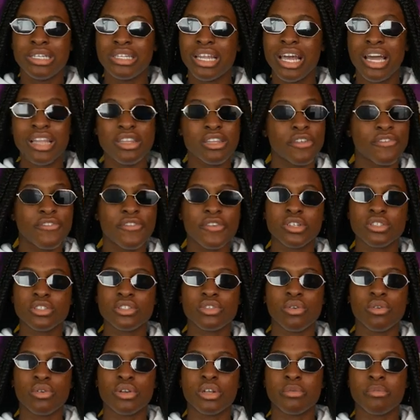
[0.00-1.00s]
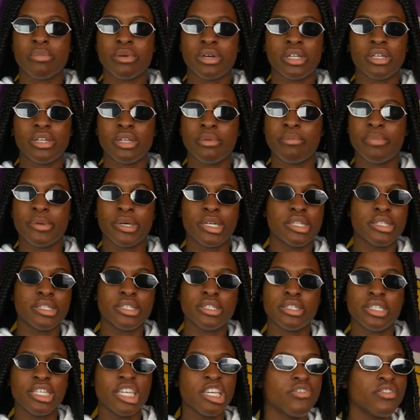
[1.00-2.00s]
Not the first quarter, but
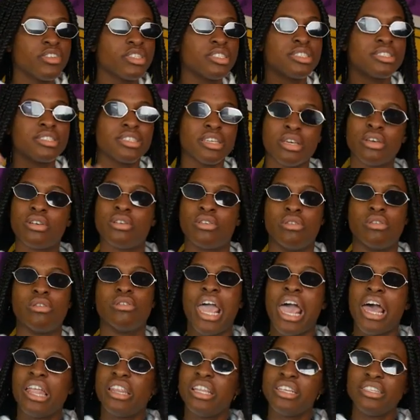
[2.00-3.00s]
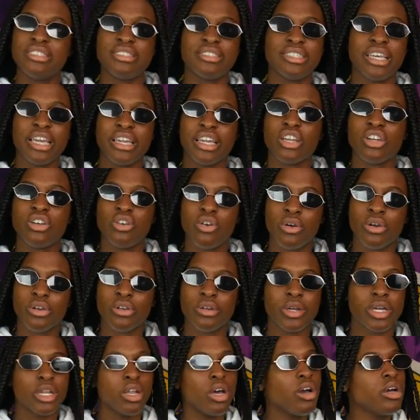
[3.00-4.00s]
even still, at least second
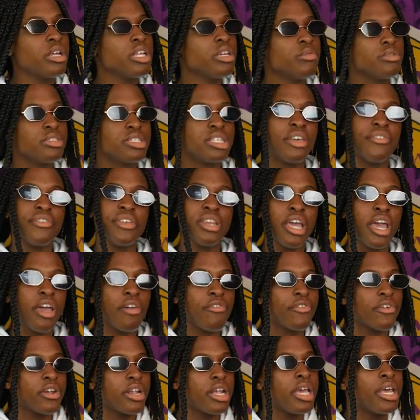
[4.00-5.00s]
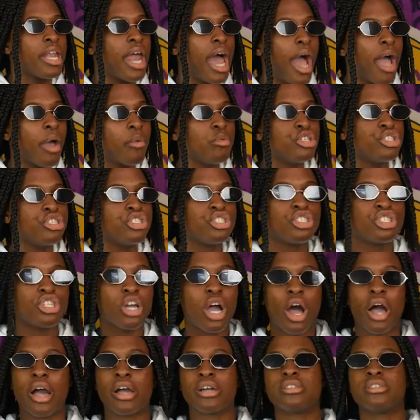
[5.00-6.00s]
quarter and on, he was giving effort, and I was
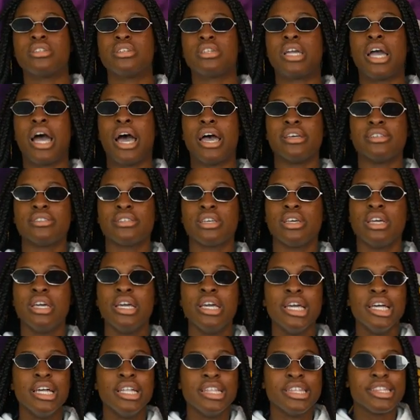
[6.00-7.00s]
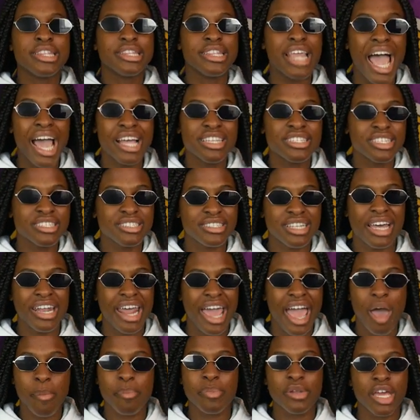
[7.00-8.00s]
shocked, guys. That does not
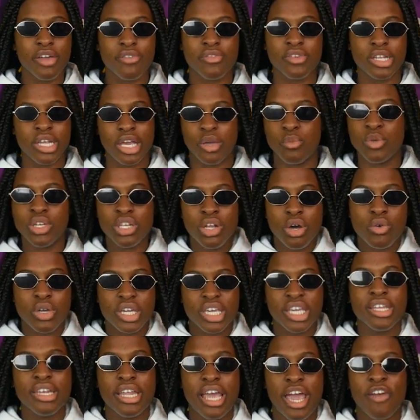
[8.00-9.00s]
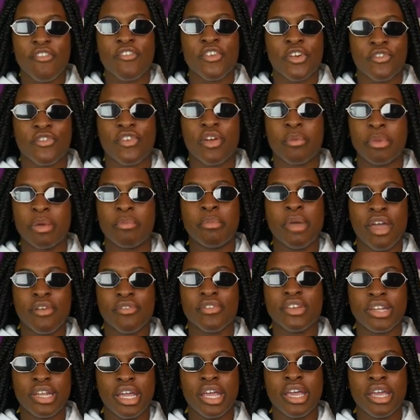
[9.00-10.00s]
happen every day. We don't get effort from him
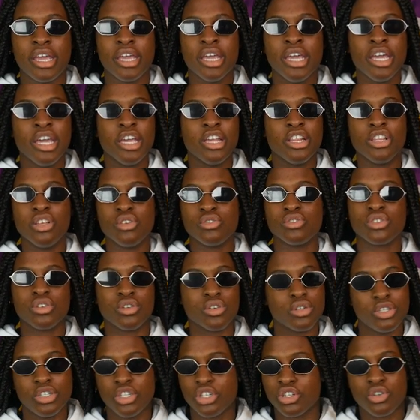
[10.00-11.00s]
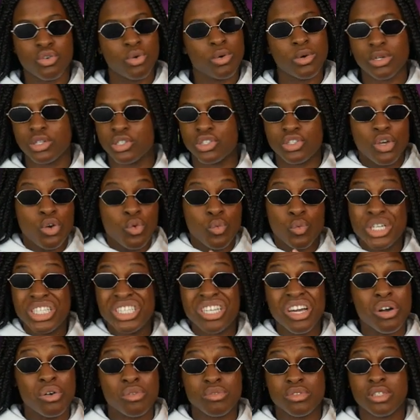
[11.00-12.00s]
every day in those earlier quarters. We
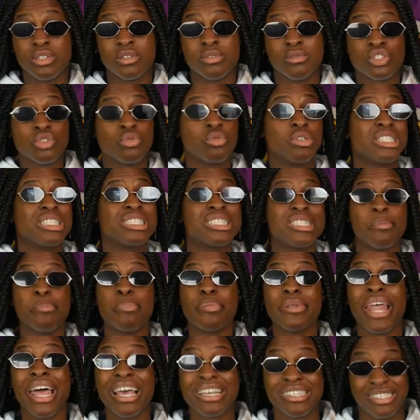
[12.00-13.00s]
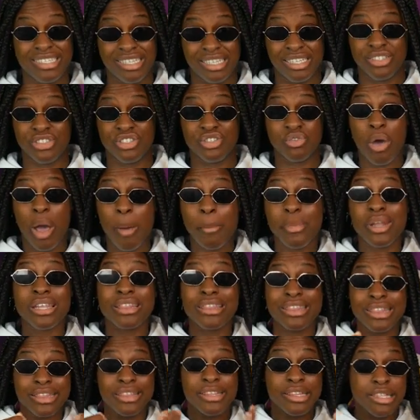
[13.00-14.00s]
don't. So this is a blessing, so I'm
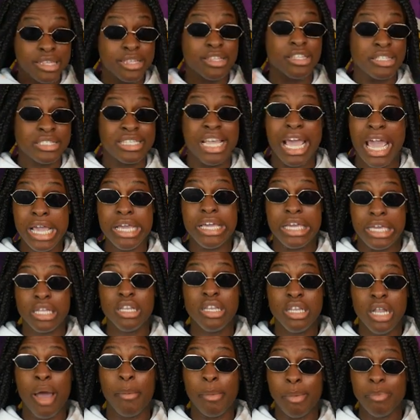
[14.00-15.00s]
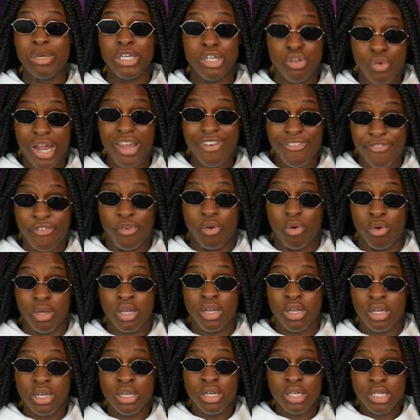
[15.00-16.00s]
gonna take it. I'm gonna be grateful.
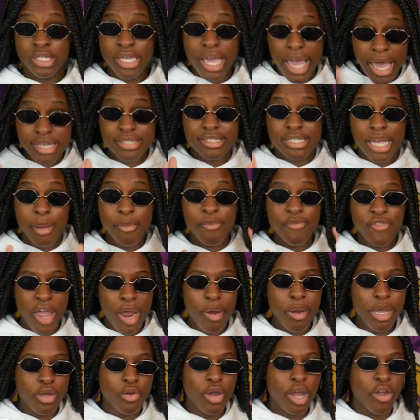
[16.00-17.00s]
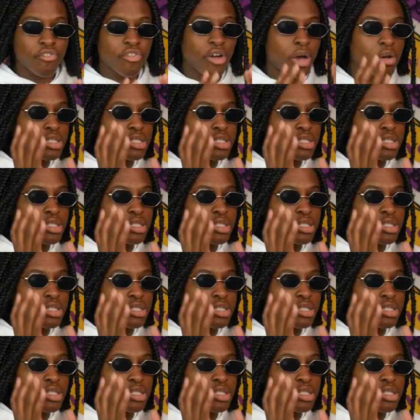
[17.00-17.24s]
Yes, I'm very grateful.